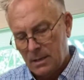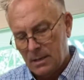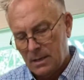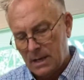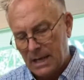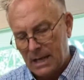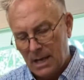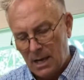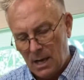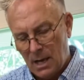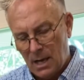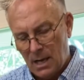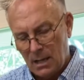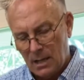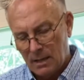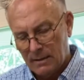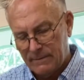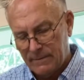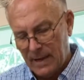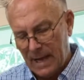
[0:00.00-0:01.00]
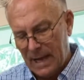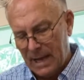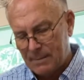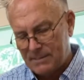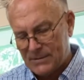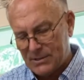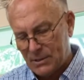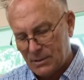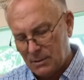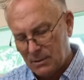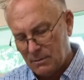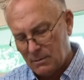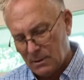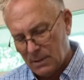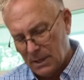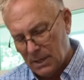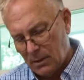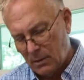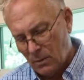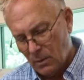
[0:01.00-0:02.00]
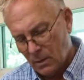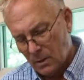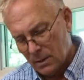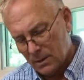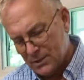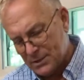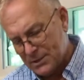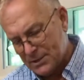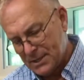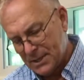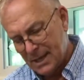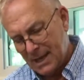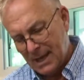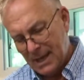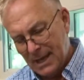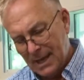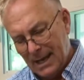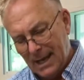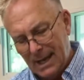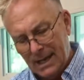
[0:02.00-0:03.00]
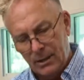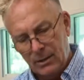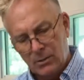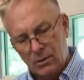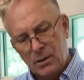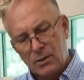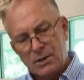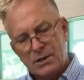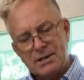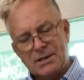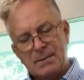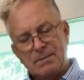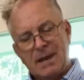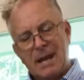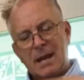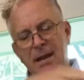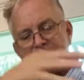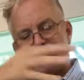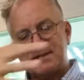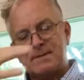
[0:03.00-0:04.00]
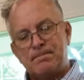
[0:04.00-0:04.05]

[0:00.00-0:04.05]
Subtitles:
That olive, absolutely gorgeous. And you'll notice it becomes